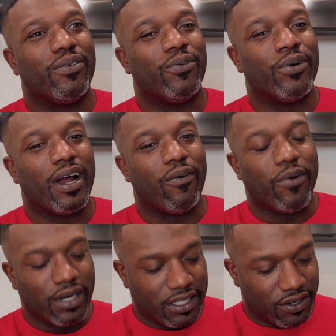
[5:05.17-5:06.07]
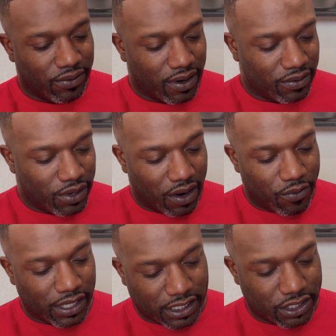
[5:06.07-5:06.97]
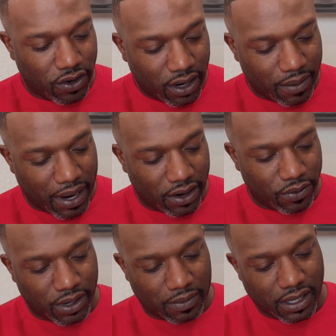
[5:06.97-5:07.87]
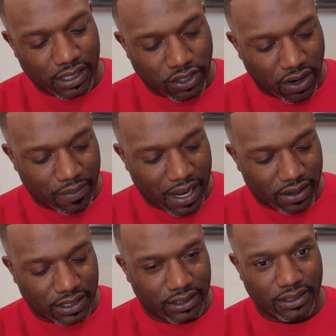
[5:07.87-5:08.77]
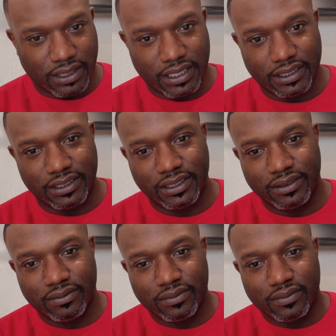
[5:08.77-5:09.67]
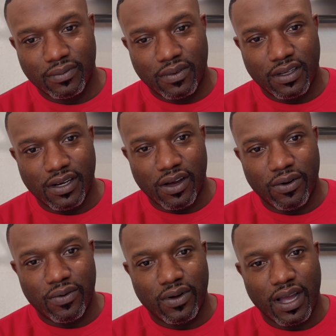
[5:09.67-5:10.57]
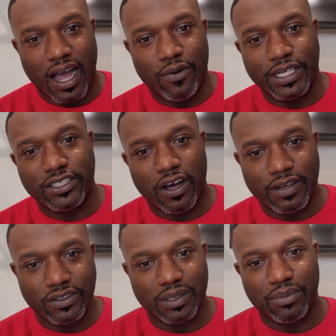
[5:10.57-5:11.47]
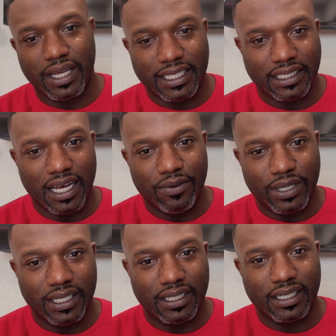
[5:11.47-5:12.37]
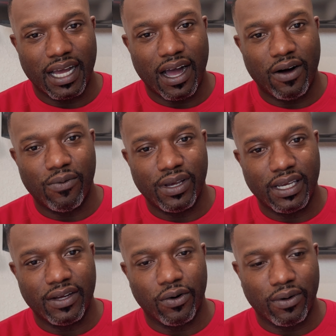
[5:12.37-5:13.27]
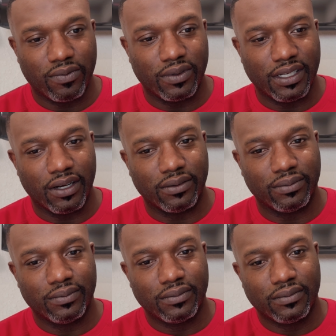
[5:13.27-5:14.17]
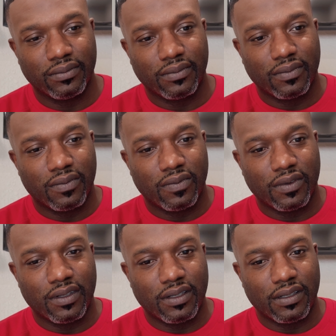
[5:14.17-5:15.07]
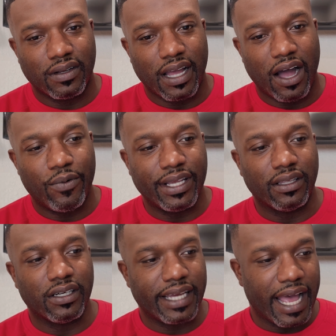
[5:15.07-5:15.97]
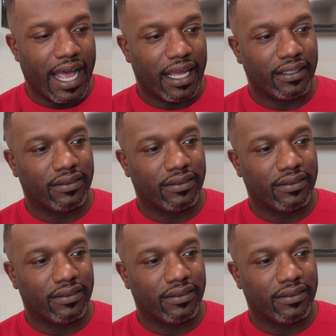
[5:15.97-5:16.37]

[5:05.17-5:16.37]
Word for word: what I wanted to what I wanted to talk about or what I'm gonna talk about is is you know how we solve those complaints and how we how we or you know how we look at